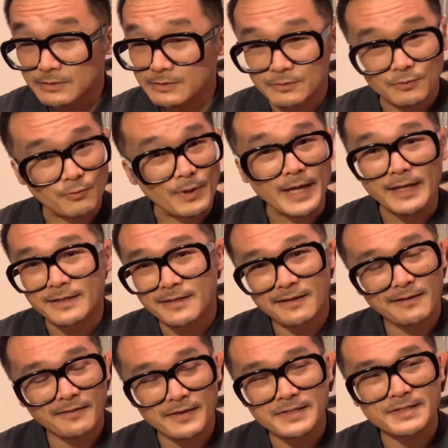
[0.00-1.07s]
Great.
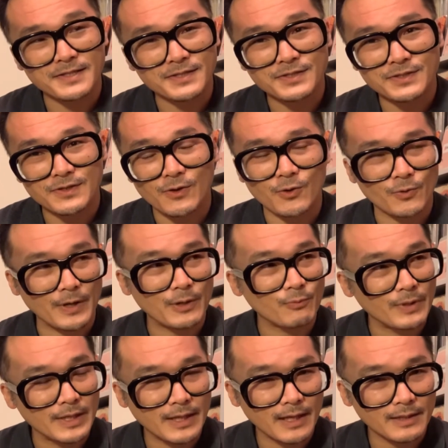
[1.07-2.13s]
This is so great.
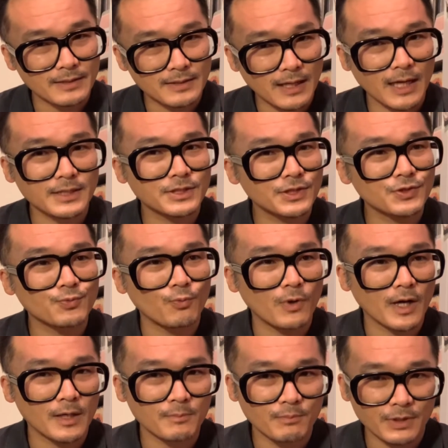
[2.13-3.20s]
We get not just
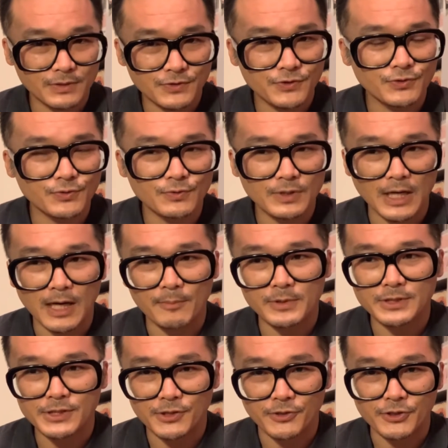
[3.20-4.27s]
one, but two
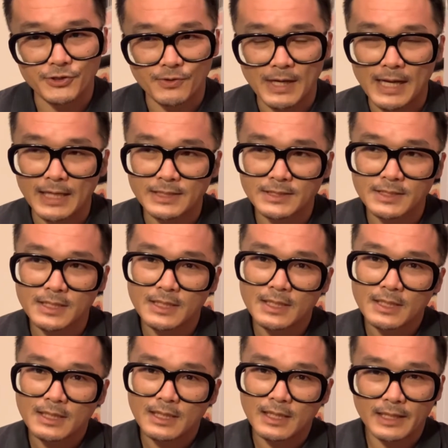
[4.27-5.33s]
commentary tracks.
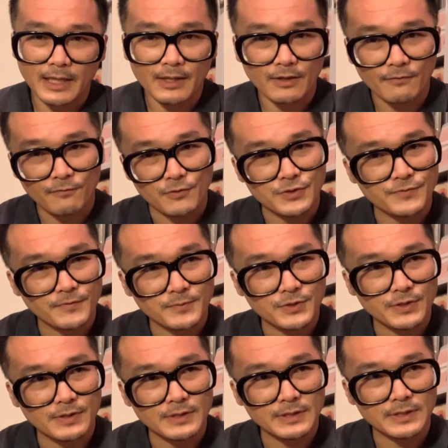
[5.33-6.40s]
Again, the first from
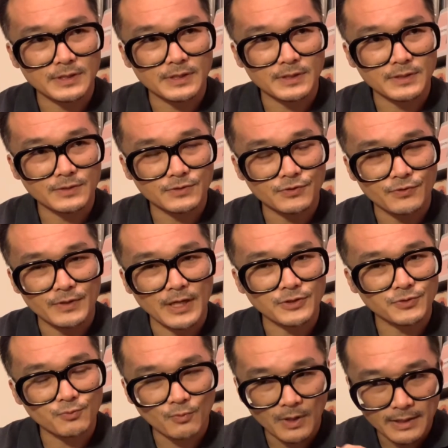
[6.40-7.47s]

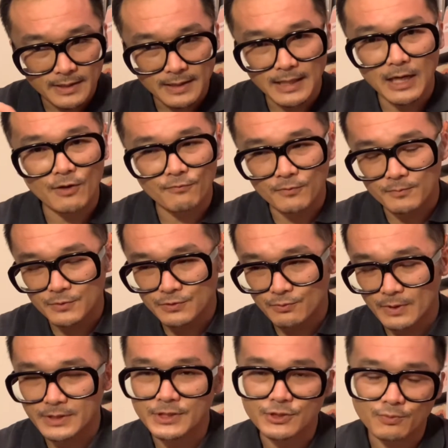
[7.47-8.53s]
2001 and now from
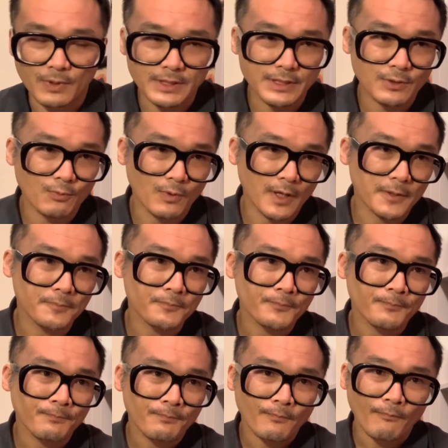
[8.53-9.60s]
2021.
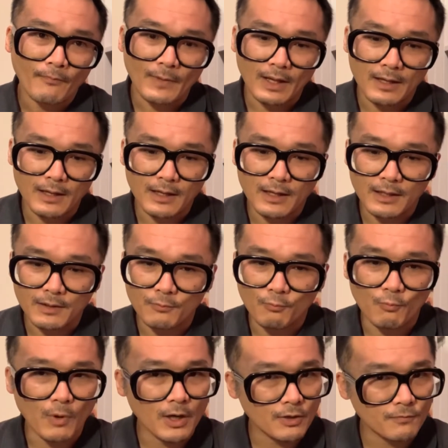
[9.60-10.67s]

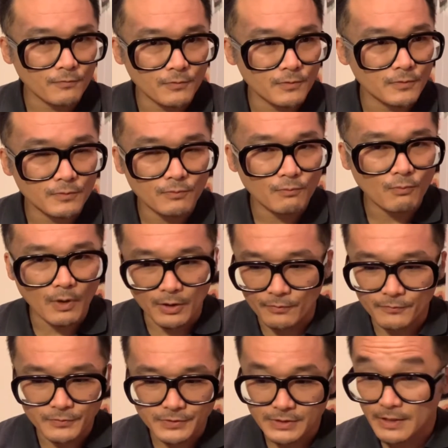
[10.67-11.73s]
Wonderful,
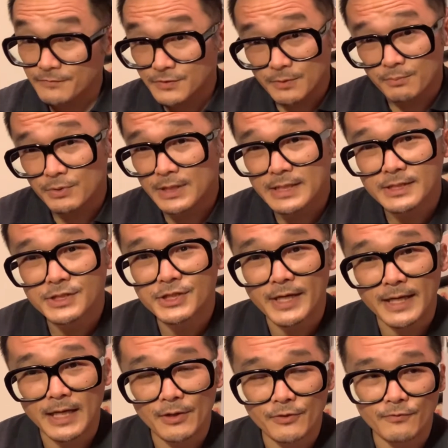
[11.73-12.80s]
wonderful stuff. So please
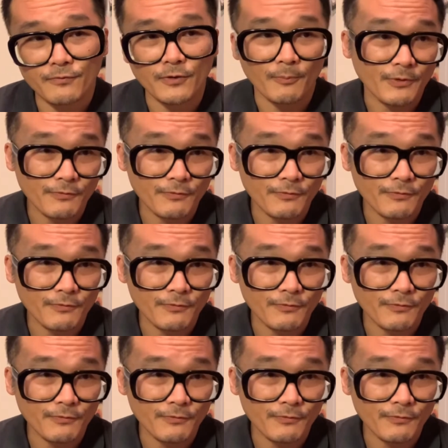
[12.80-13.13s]
check out the film.